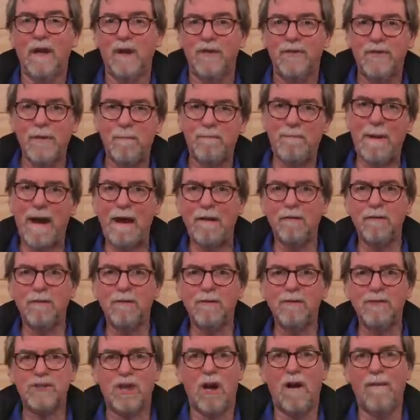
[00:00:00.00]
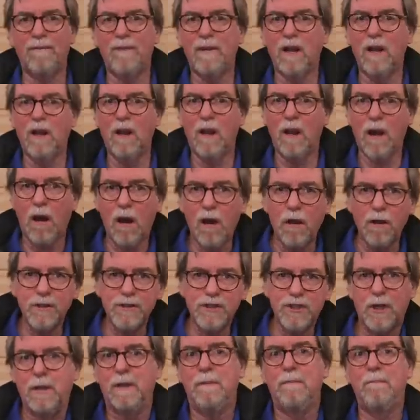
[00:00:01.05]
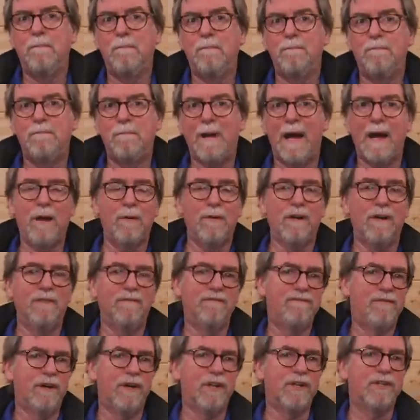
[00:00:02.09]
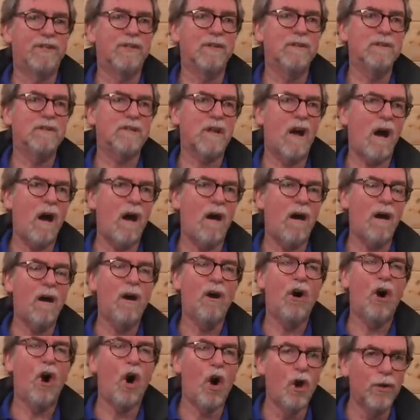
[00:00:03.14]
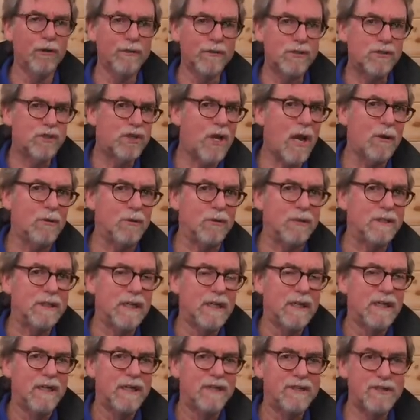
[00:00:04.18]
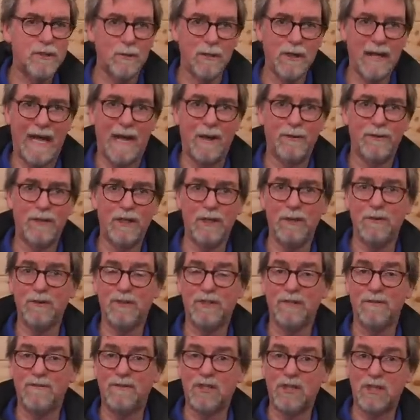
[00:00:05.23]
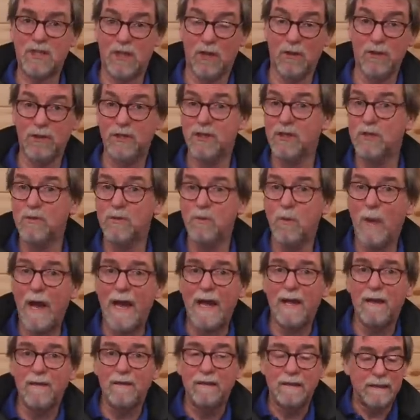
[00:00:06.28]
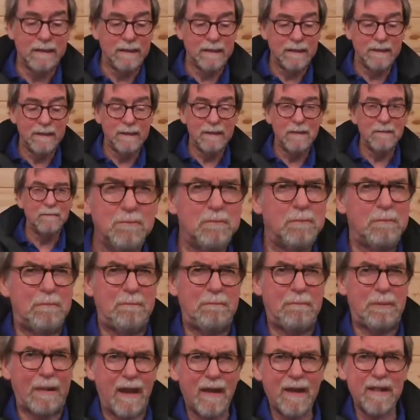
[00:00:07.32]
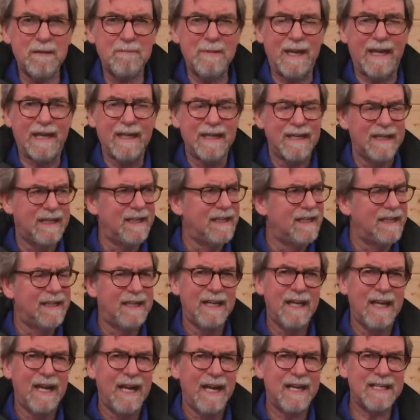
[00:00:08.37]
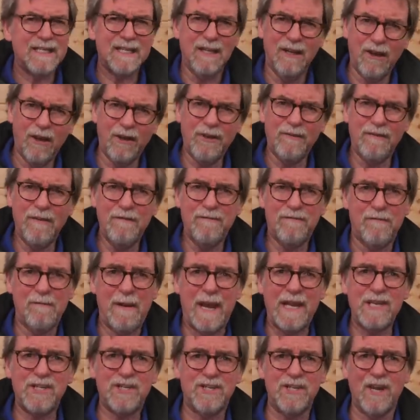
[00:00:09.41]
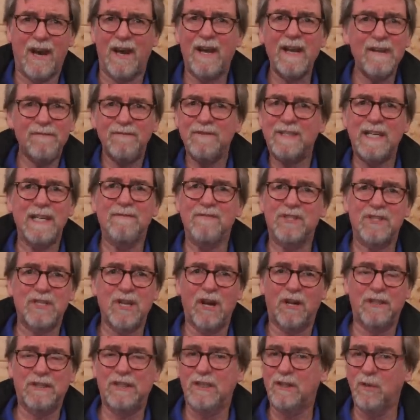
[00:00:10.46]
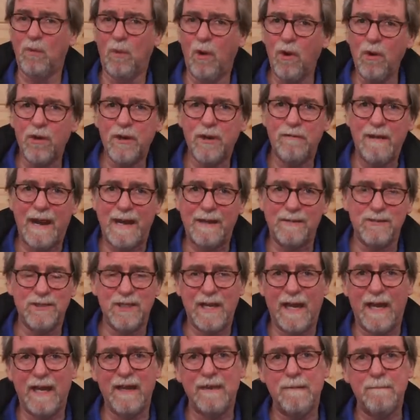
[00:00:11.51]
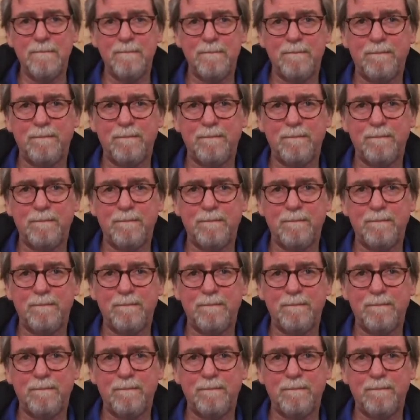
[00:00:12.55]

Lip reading: The barrels on the larger power versions are unchoked to allow the use of slugs as well. Blimey, that's a lot of information. I haven't even started the walk around yet.